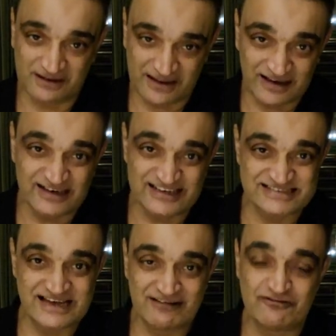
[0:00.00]

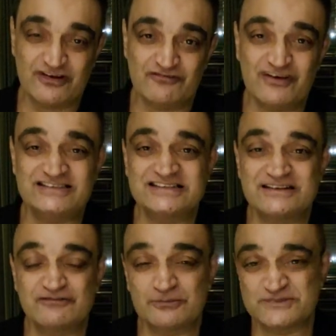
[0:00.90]
increased alpha effects, and
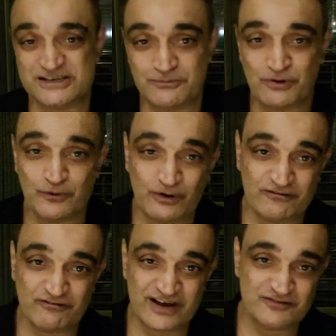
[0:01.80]
then from
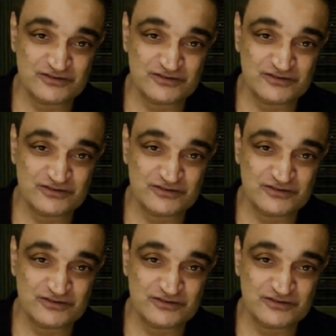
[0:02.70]
0.15